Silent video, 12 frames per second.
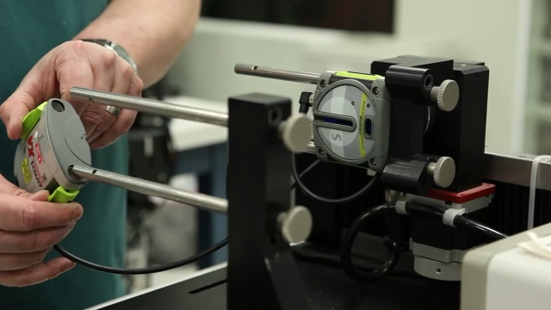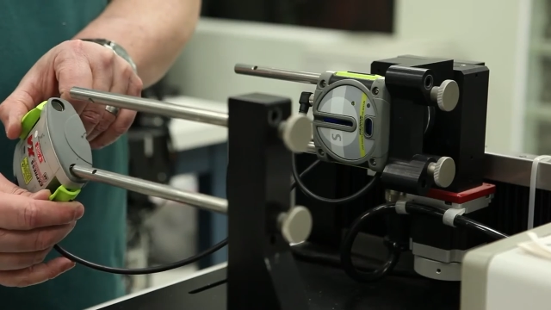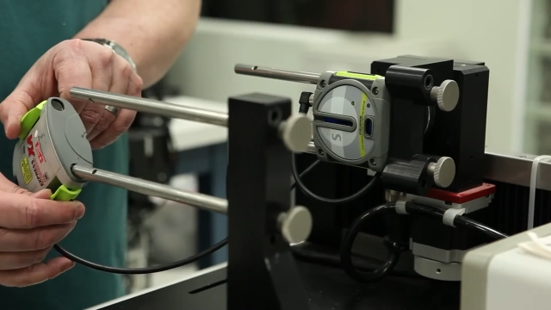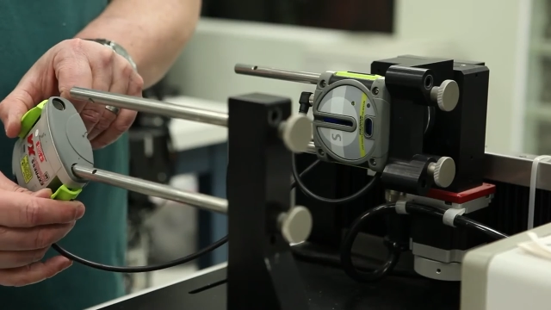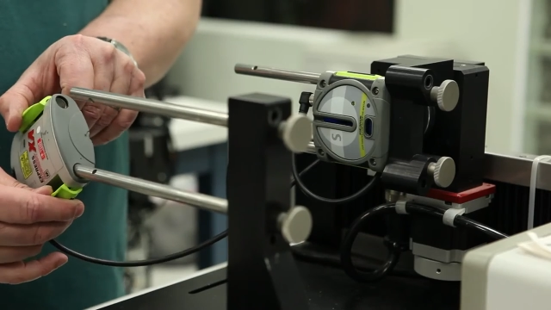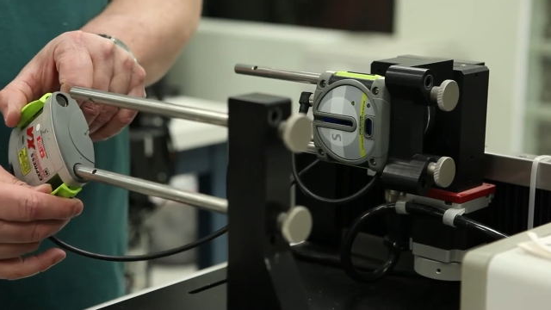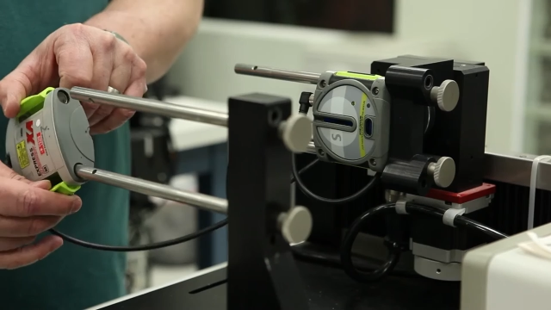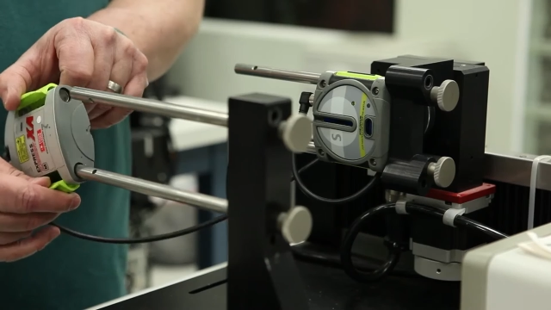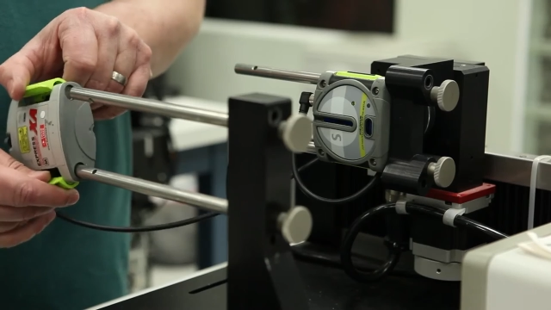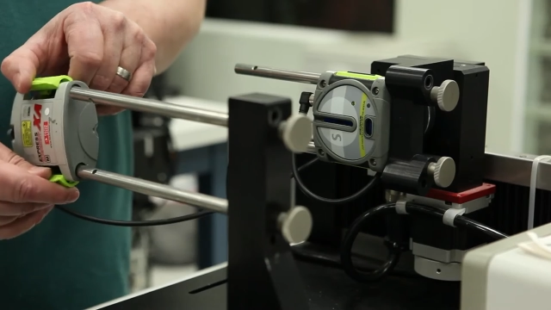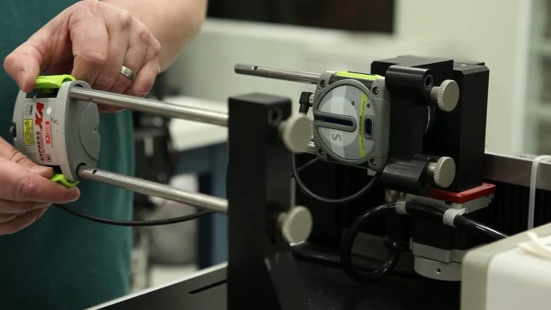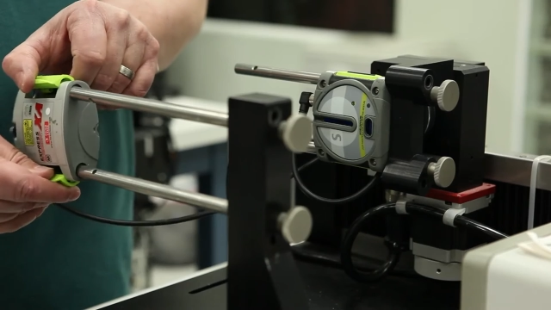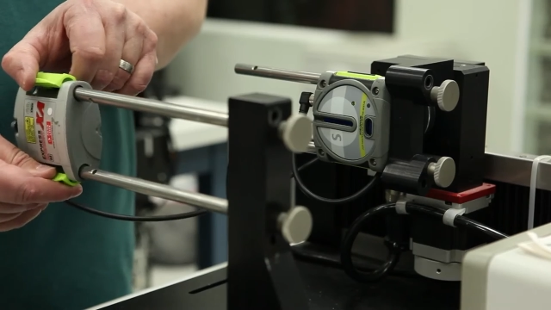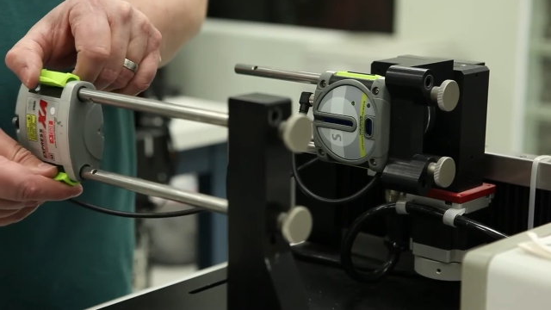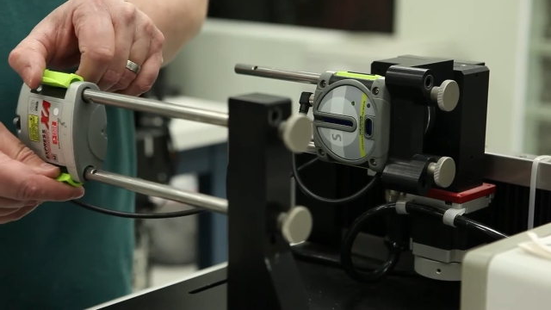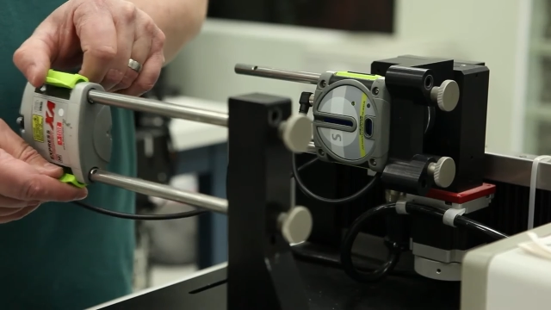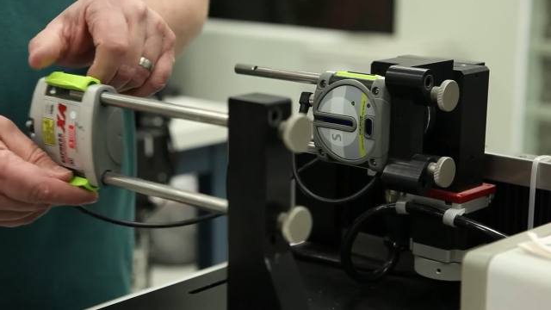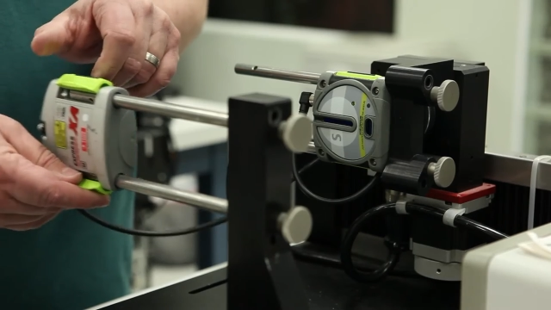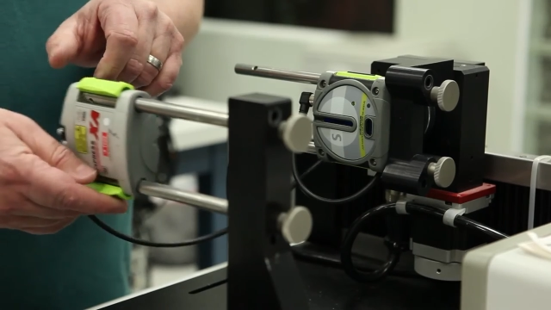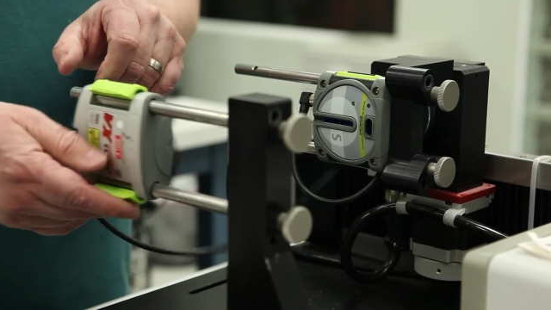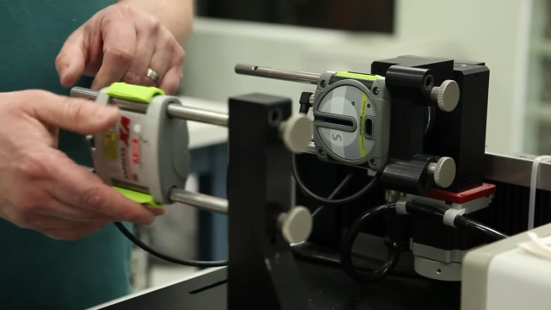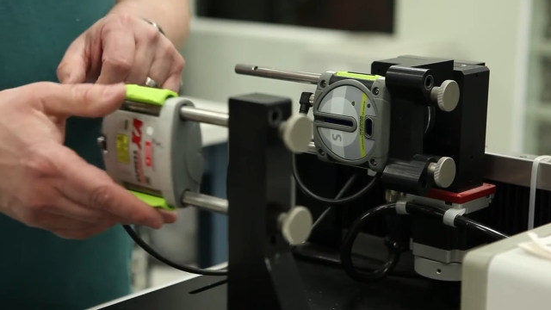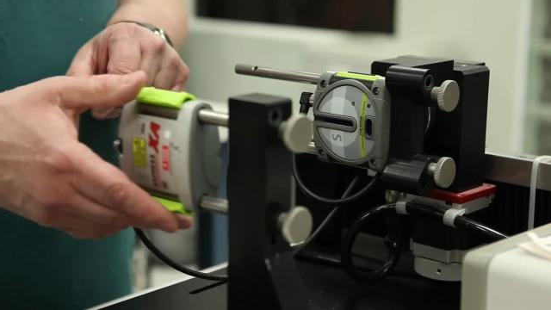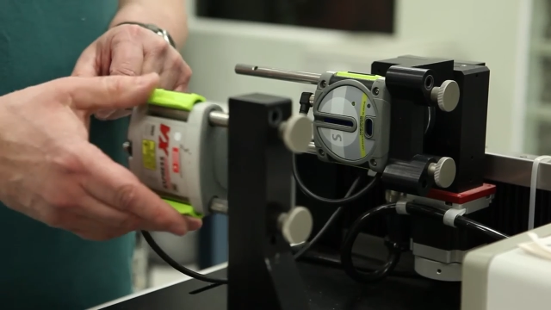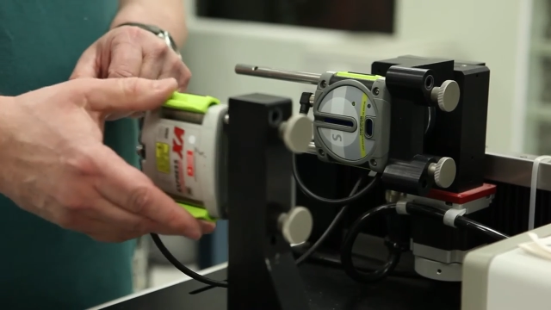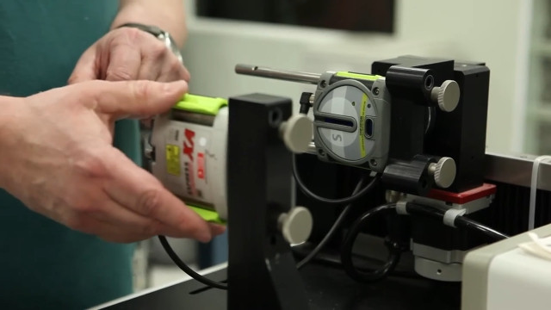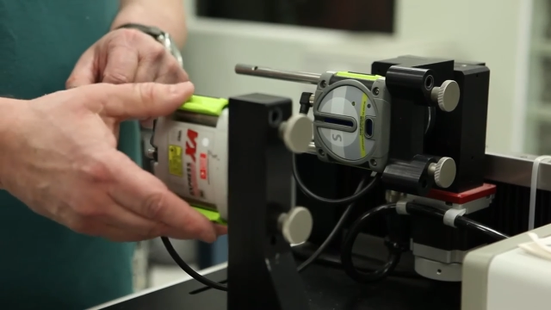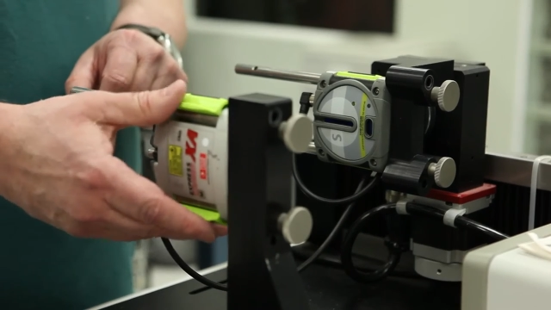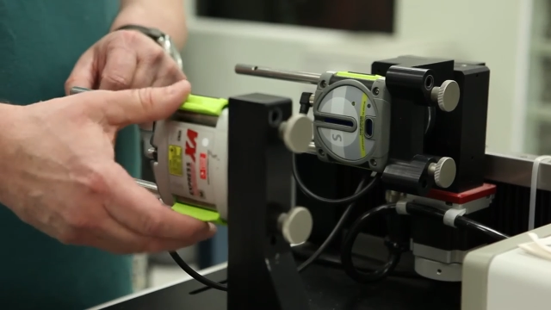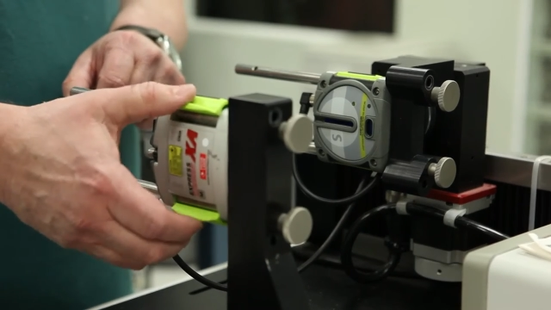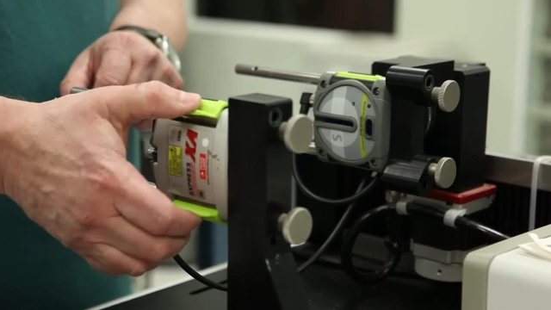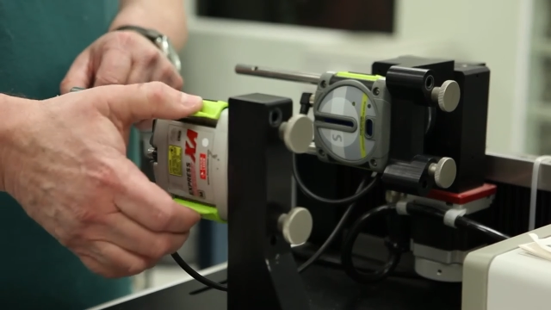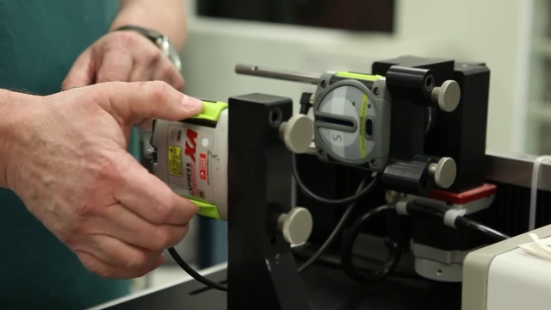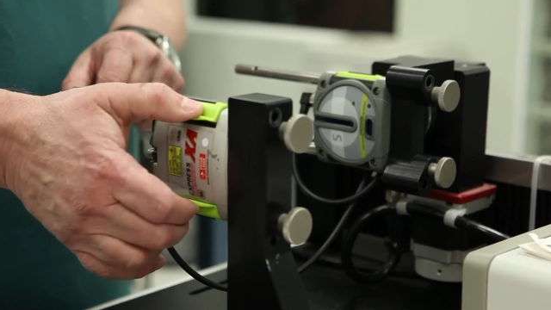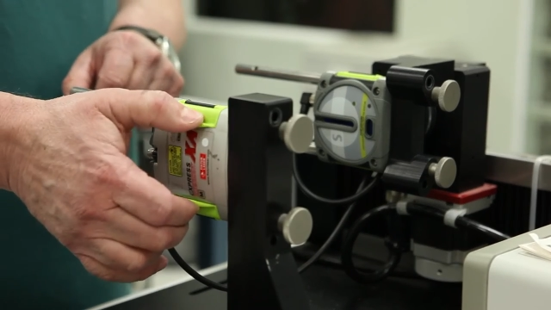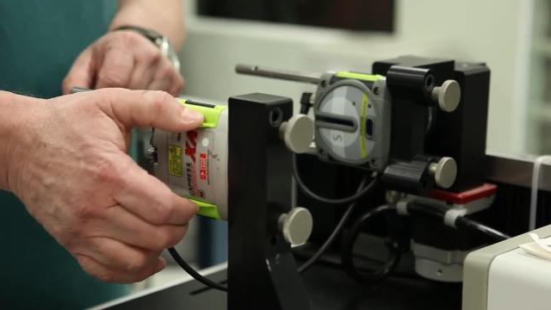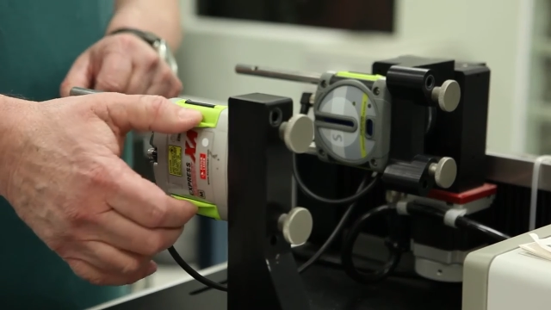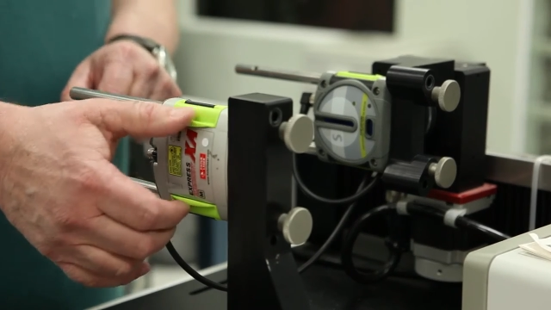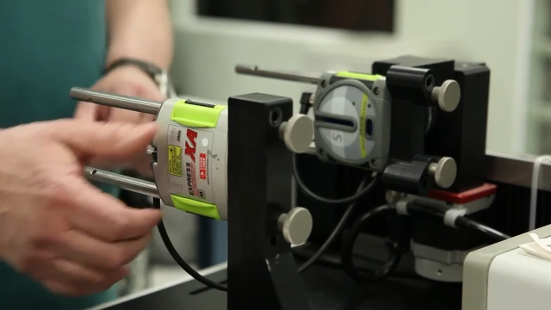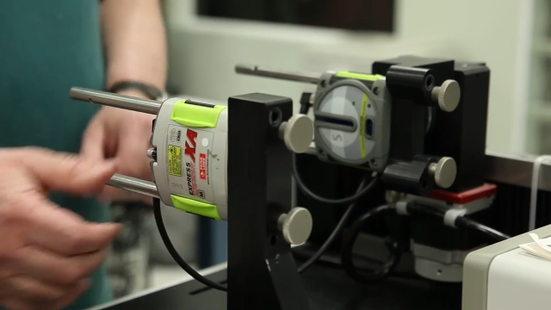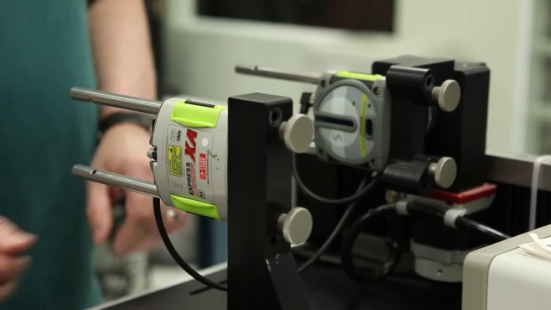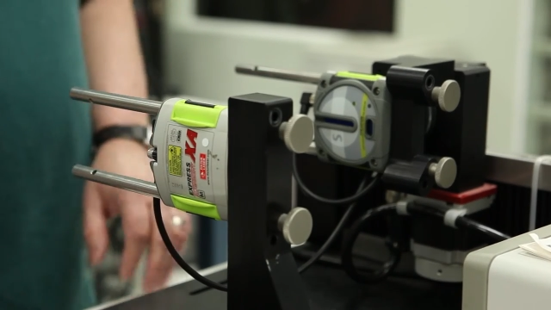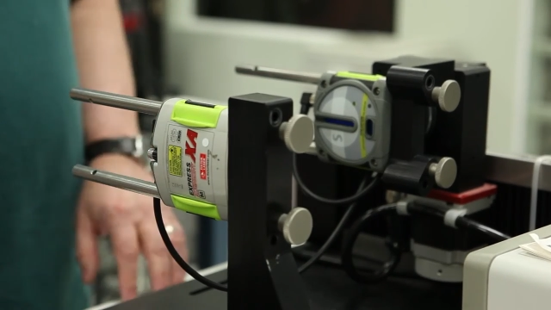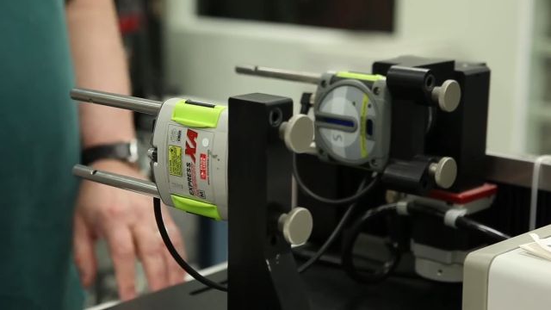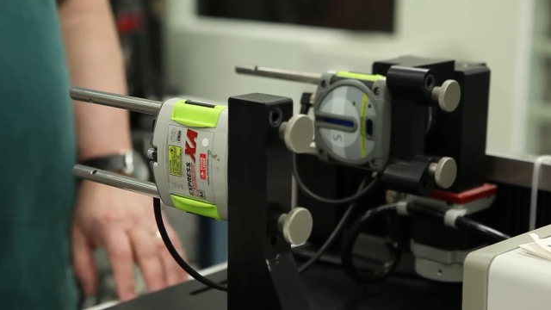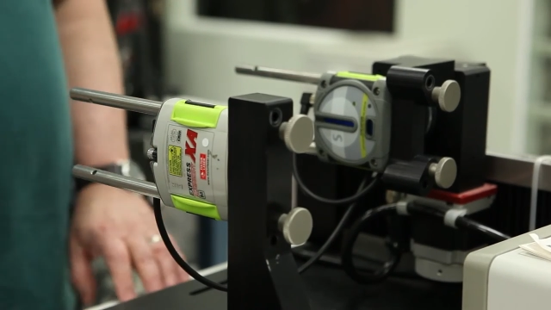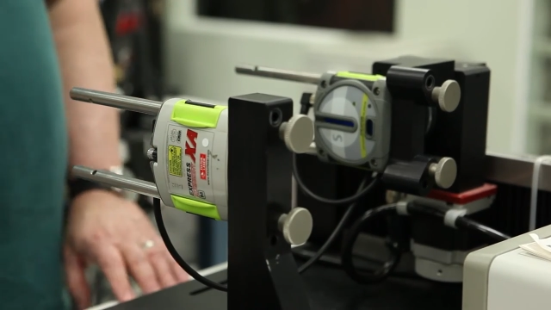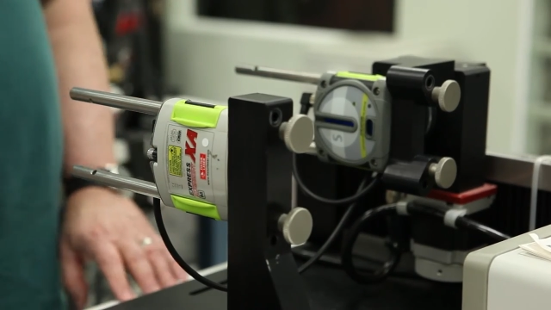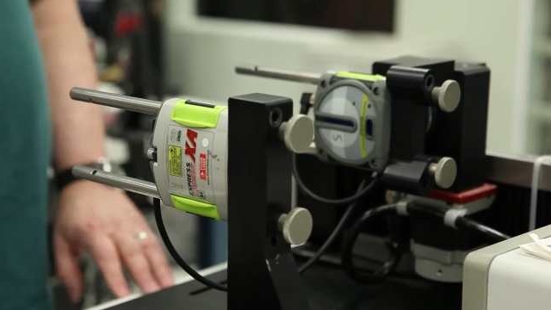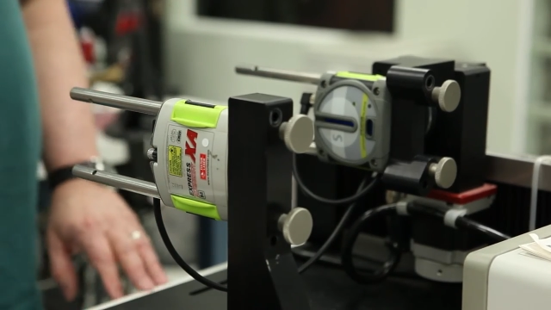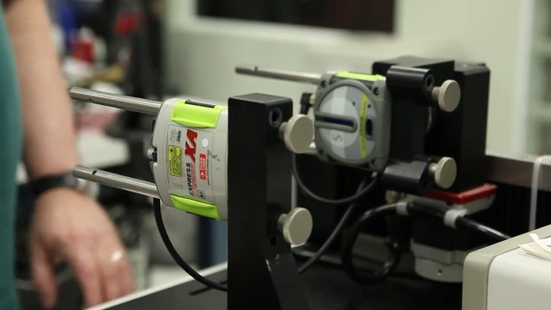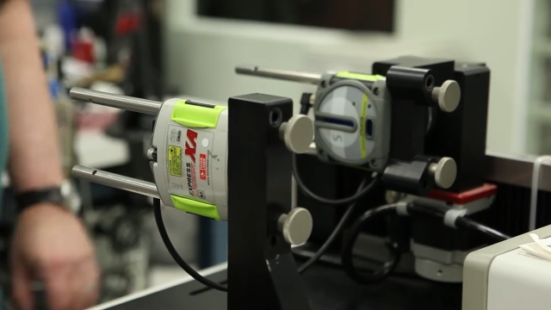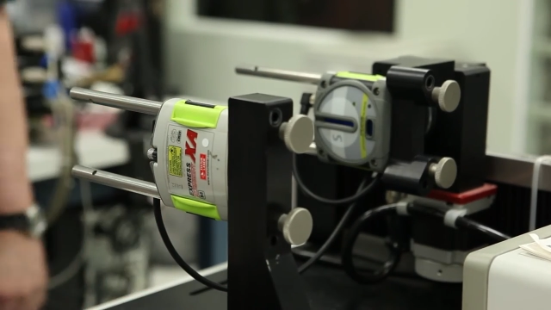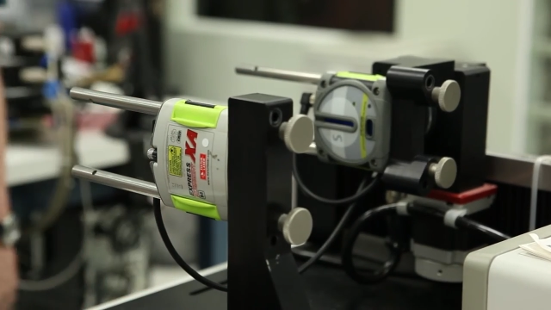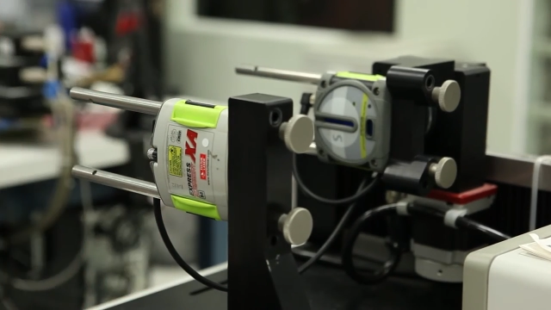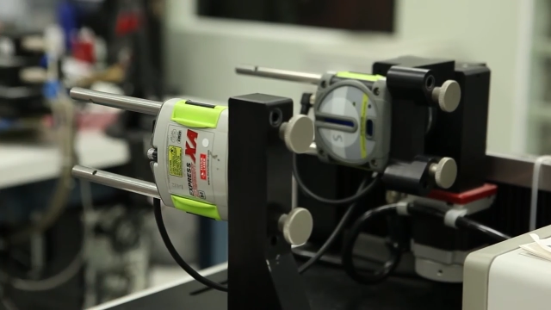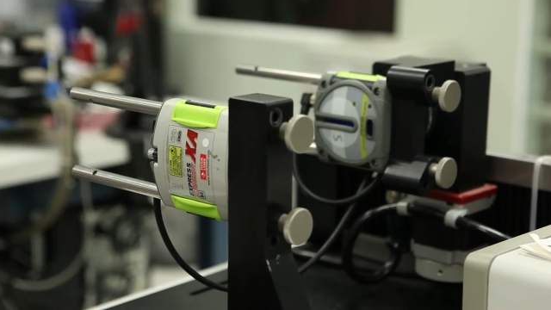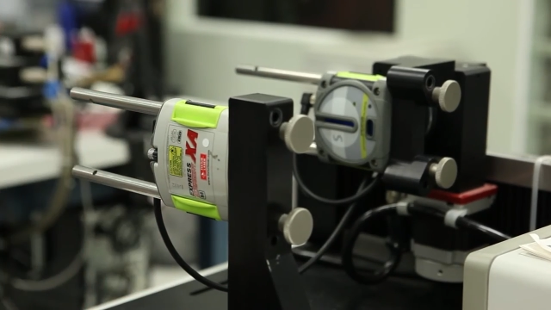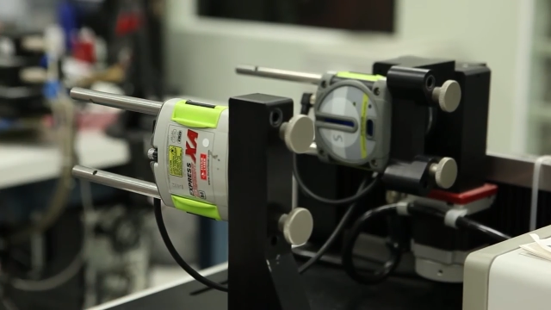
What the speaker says: [unreadable: no face in view]